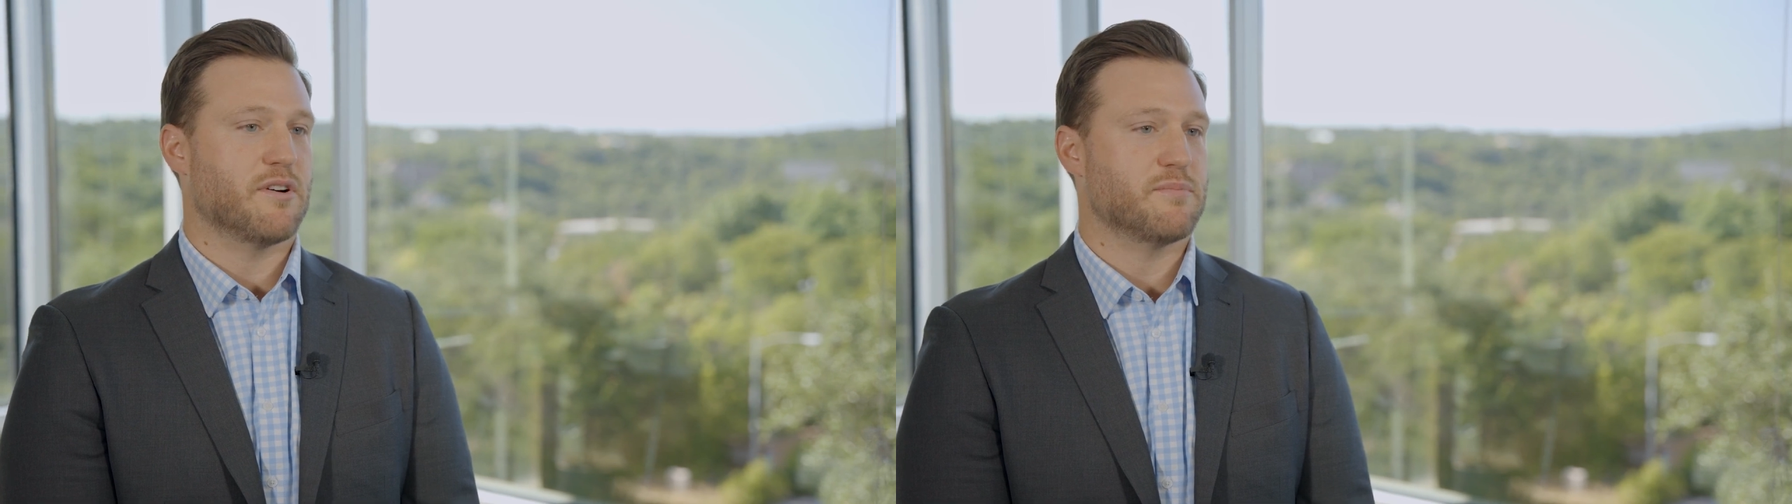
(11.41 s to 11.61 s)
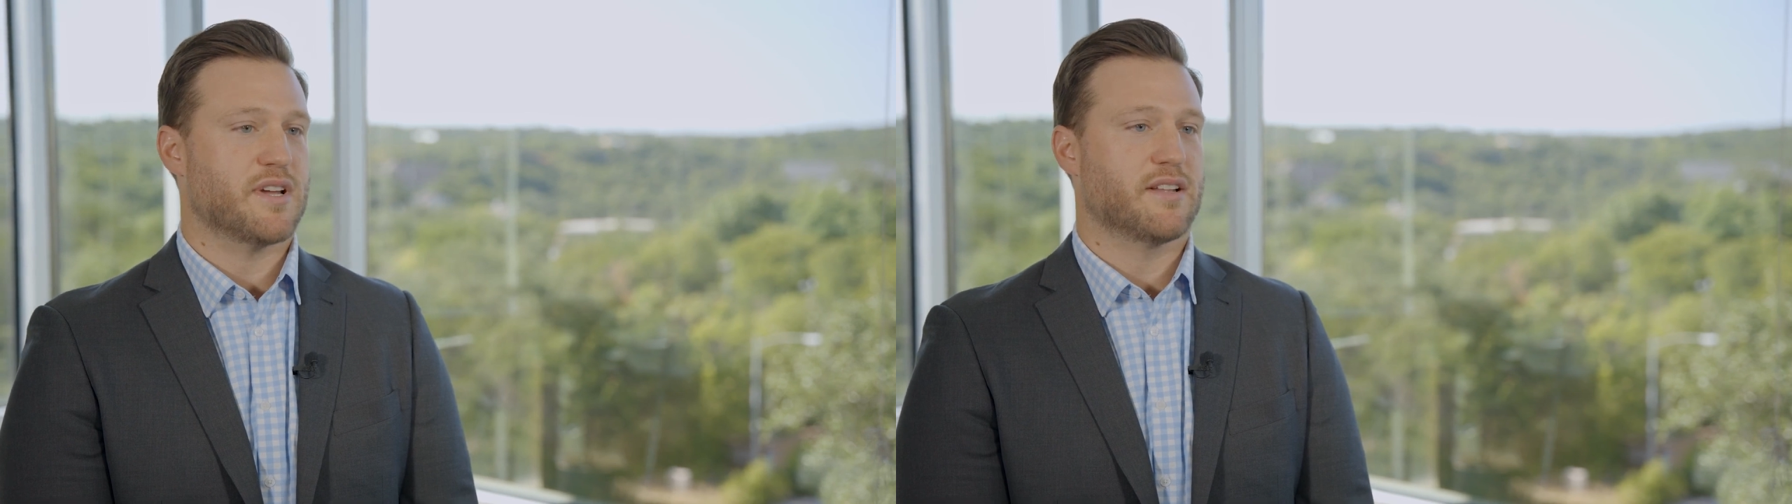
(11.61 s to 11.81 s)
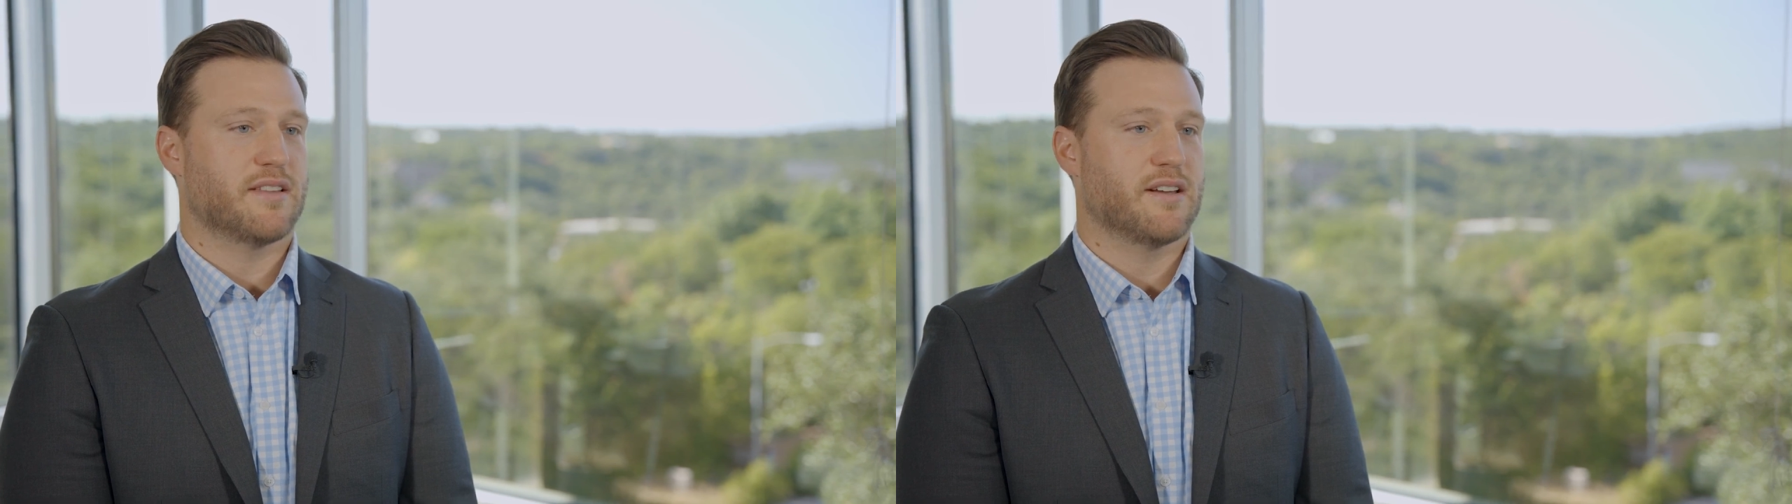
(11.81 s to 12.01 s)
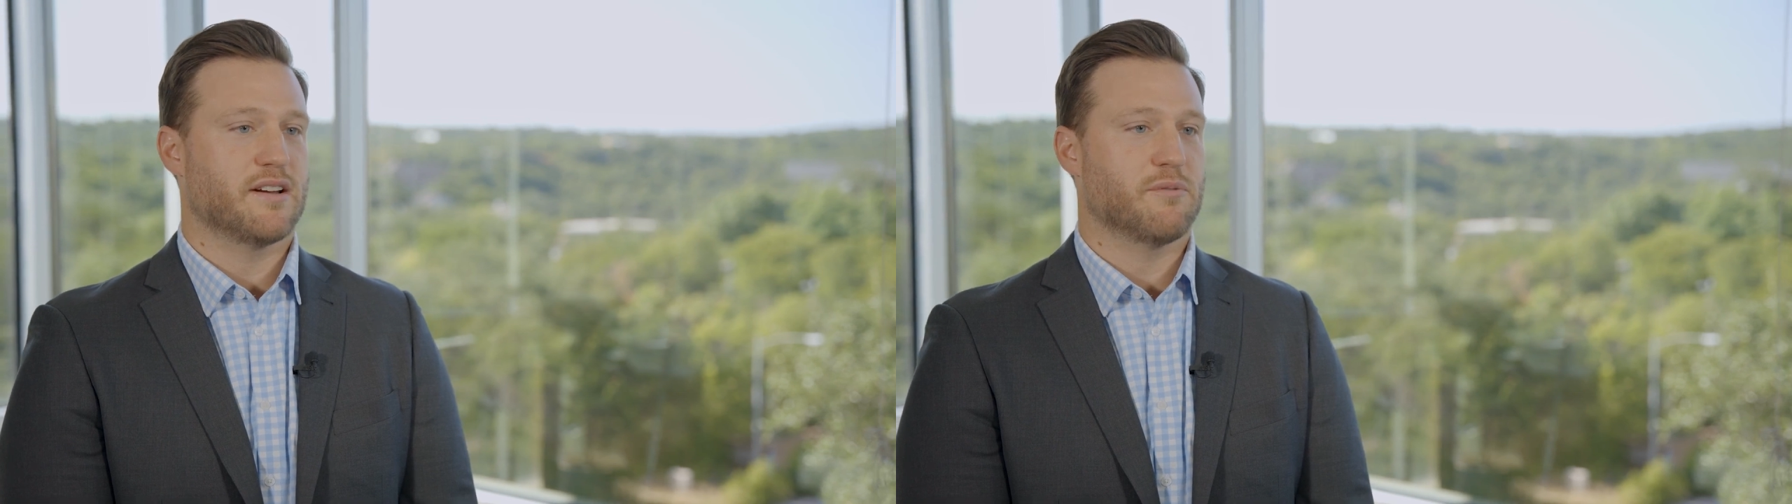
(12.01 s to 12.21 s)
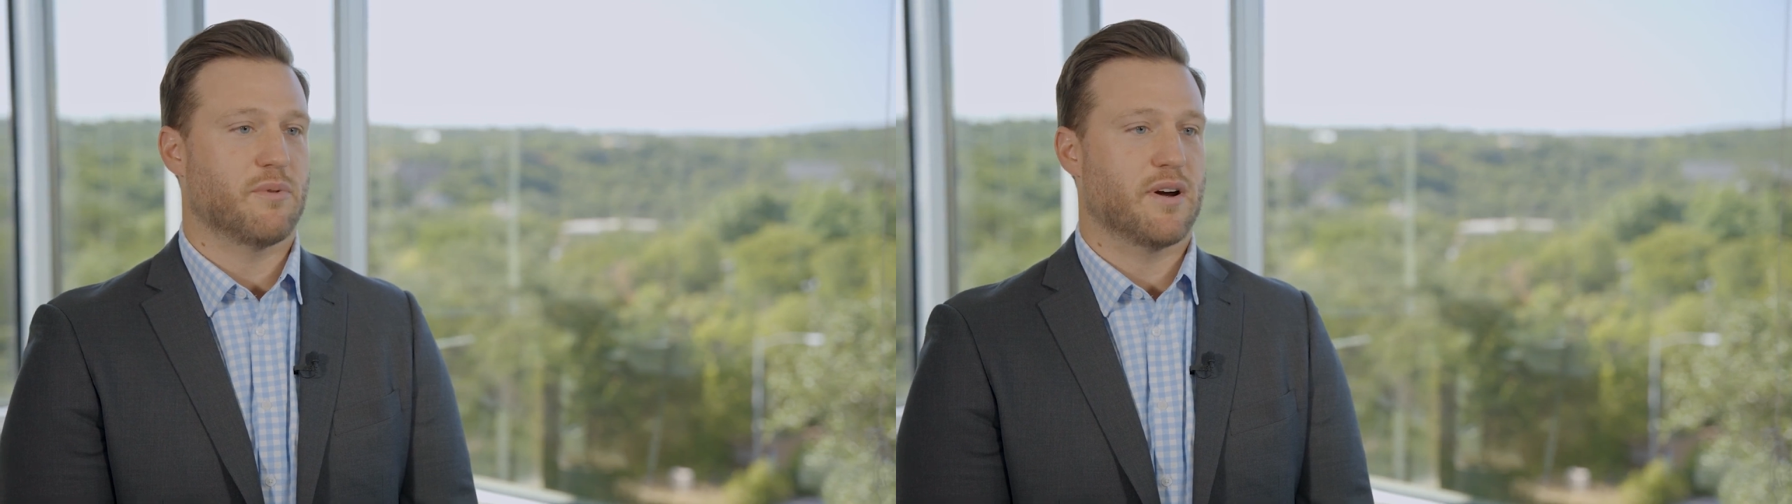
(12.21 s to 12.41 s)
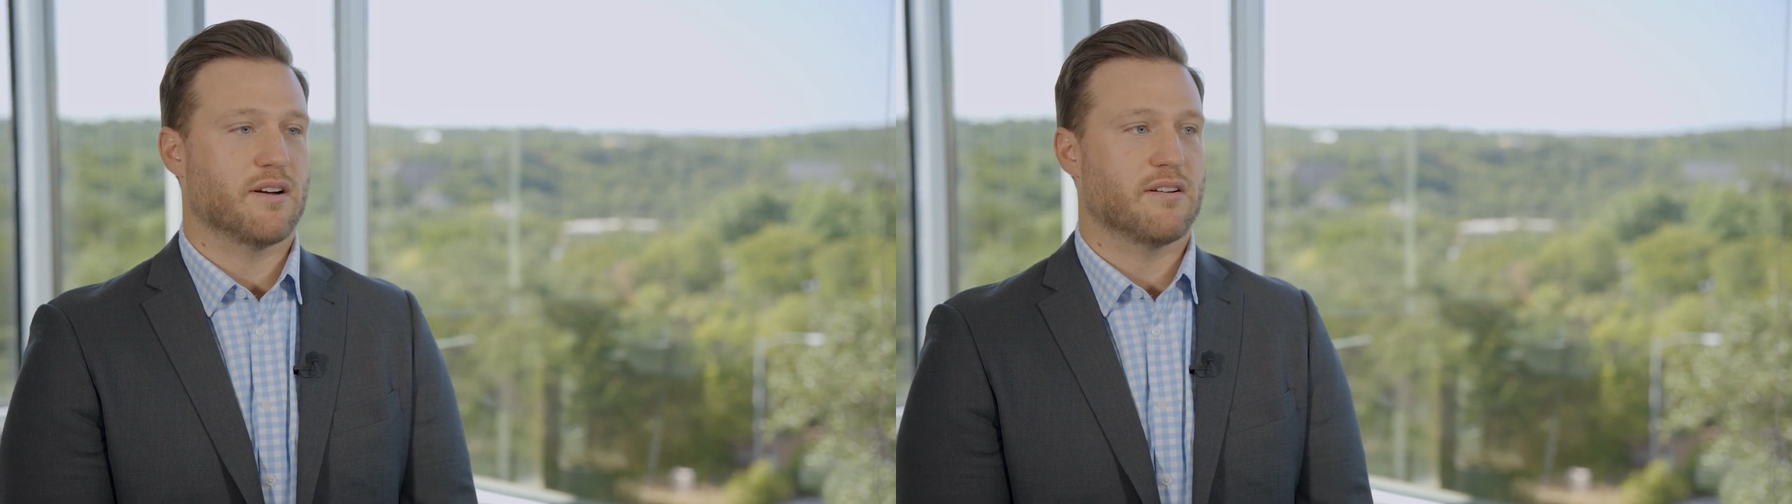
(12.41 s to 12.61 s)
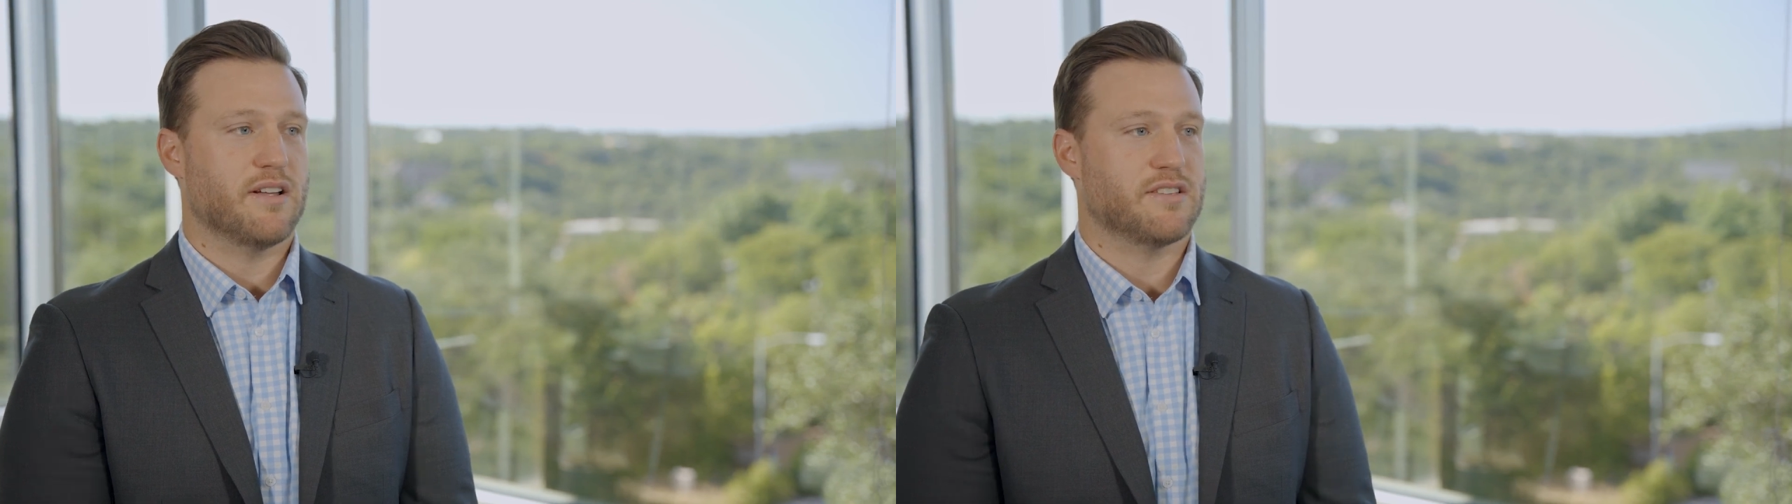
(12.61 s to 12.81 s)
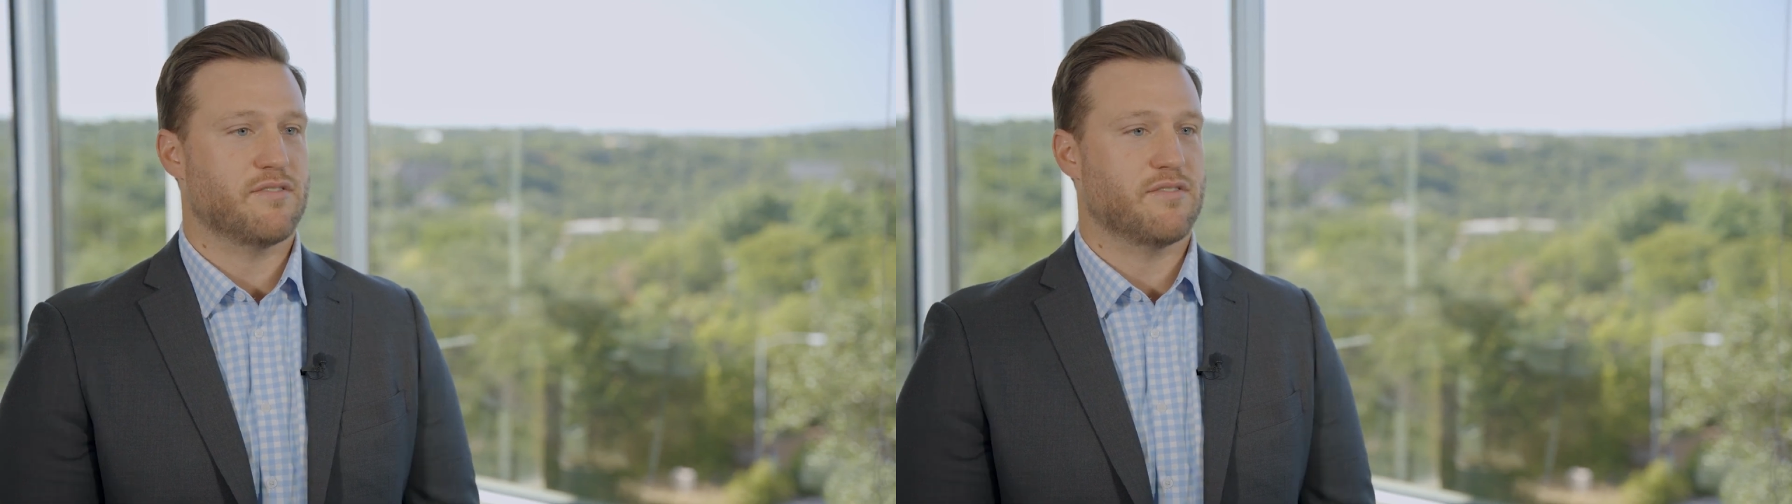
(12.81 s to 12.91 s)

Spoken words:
firms out there where